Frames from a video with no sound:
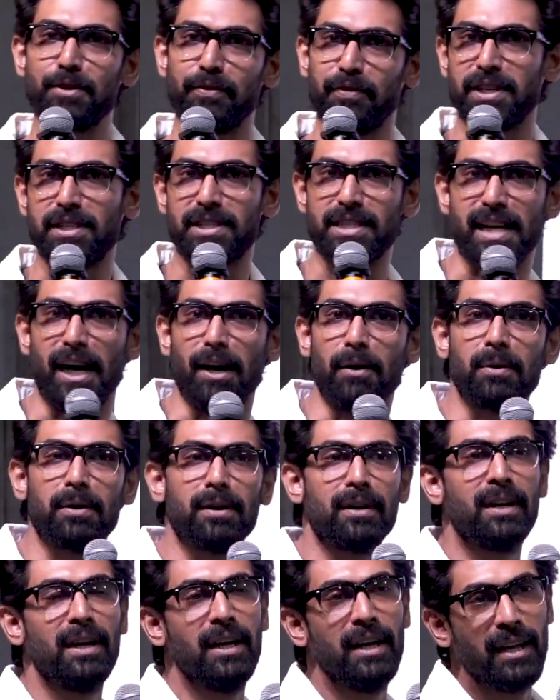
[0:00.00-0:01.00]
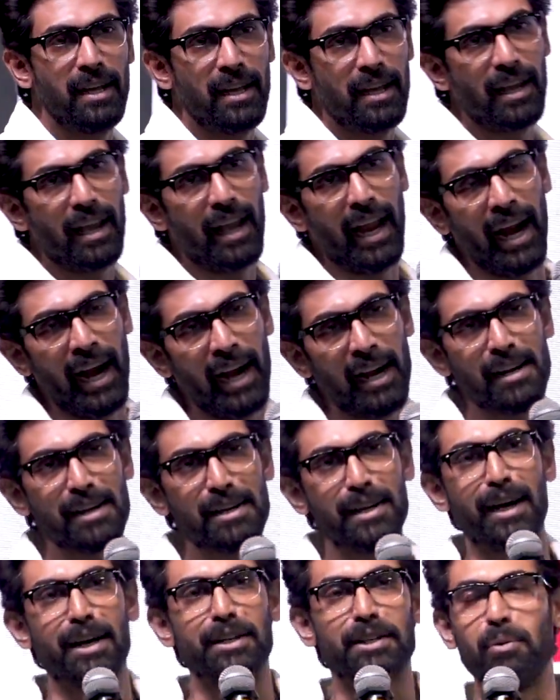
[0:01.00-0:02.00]
of this town
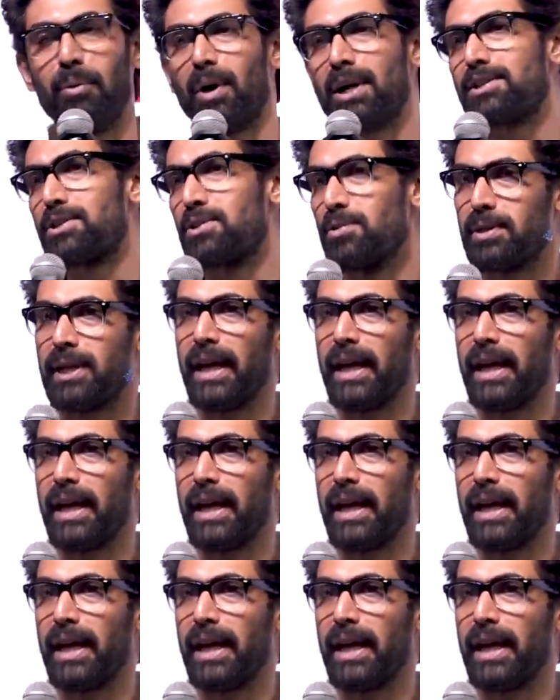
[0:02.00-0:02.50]
and are the ones who